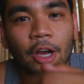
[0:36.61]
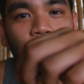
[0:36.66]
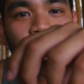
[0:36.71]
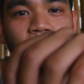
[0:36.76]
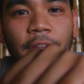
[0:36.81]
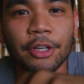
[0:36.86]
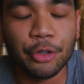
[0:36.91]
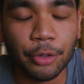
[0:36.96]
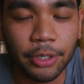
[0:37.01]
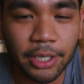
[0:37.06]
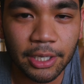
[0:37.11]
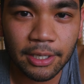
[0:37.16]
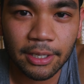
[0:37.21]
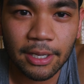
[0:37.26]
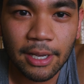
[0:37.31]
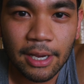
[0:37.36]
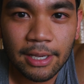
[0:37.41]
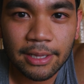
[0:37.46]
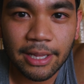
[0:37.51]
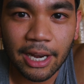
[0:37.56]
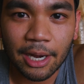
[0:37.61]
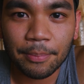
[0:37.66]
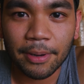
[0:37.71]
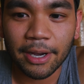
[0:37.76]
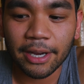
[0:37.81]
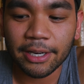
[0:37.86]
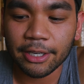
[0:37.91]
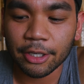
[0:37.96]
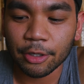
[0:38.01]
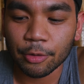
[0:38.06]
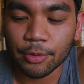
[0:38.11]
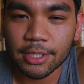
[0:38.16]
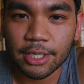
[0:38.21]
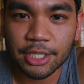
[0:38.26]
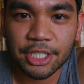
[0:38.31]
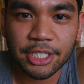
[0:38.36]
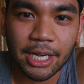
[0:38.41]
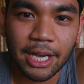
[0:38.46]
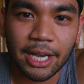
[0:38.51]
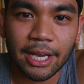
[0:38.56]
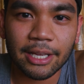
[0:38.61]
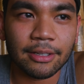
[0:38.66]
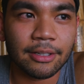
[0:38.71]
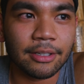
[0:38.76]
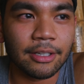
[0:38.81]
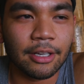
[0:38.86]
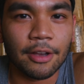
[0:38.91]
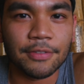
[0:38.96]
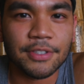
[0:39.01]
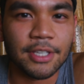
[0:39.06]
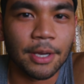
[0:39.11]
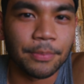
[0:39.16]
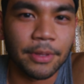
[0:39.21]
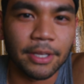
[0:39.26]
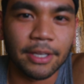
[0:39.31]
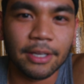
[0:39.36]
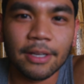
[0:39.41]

Oh, and the drink that I bought here was a shot of something.